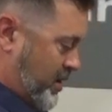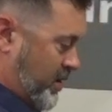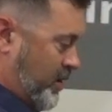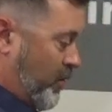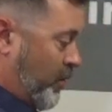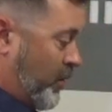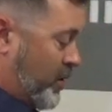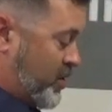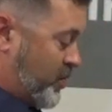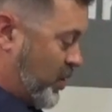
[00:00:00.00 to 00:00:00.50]

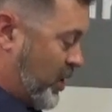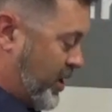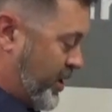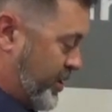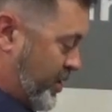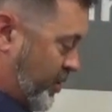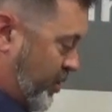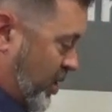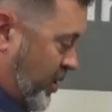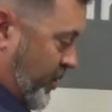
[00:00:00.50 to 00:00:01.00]
On a sprayer,
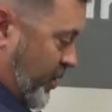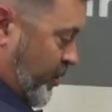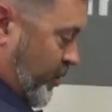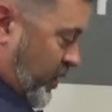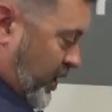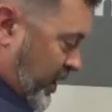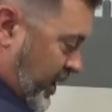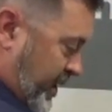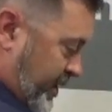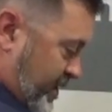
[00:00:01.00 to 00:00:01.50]
you'll probably want to
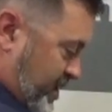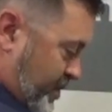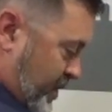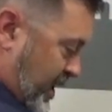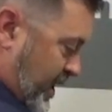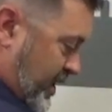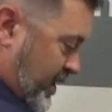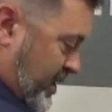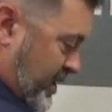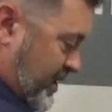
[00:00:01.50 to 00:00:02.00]
lay this
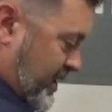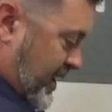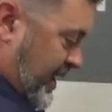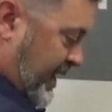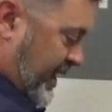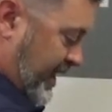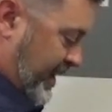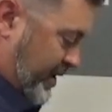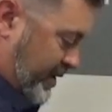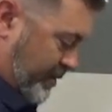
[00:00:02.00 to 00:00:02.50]
back to the
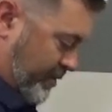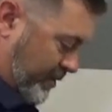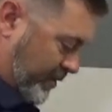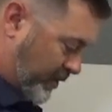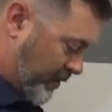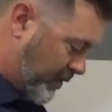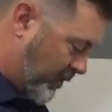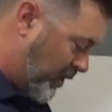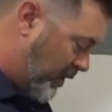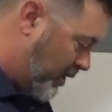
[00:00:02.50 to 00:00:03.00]
side.
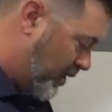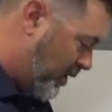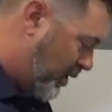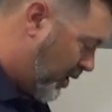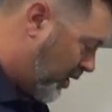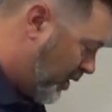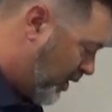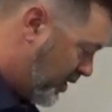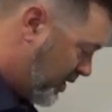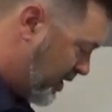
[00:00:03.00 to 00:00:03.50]

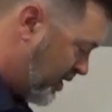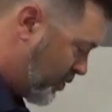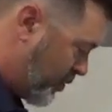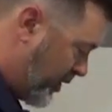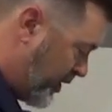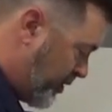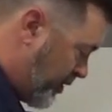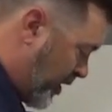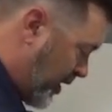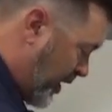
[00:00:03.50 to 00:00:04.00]
Since we
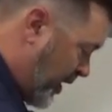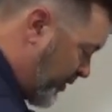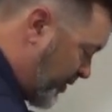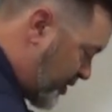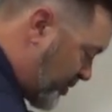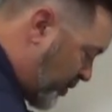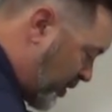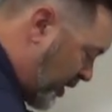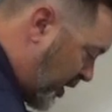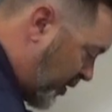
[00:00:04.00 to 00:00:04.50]
do not have a
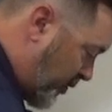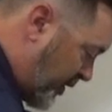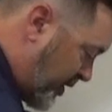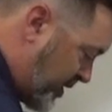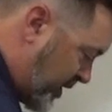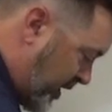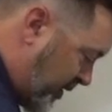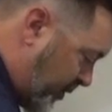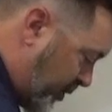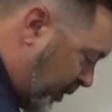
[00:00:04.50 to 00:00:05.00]
sprayer, we
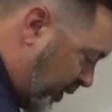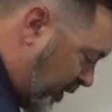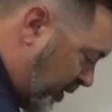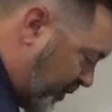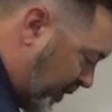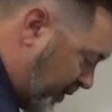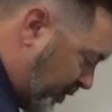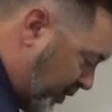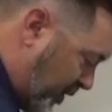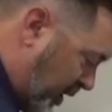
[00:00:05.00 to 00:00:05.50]
just have a pump,
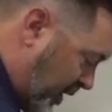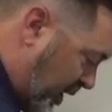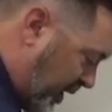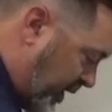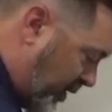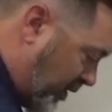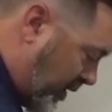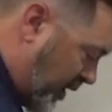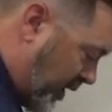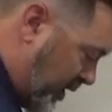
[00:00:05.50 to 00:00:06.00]
I'm going to lay
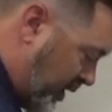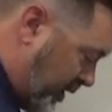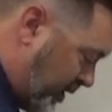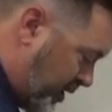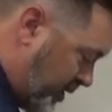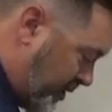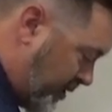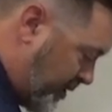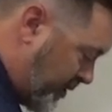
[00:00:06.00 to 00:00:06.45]
it right here.